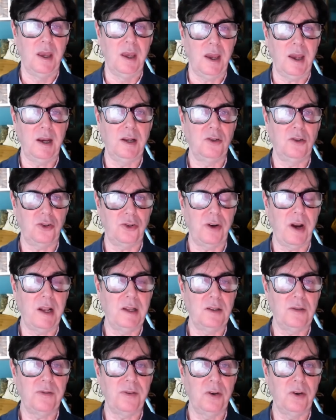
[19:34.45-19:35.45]
and a
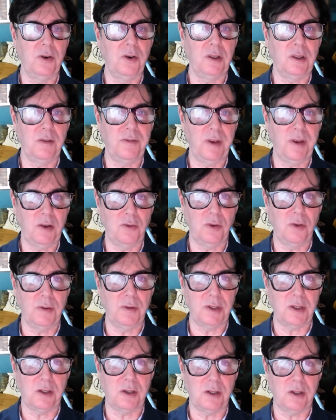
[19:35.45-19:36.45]
transfer at the Federal
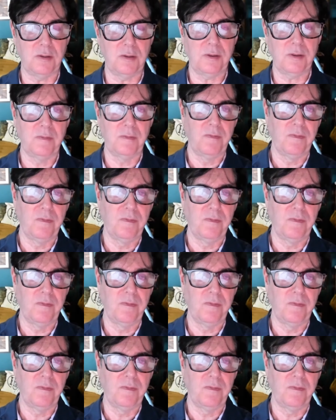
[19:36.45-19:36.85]
Reserve.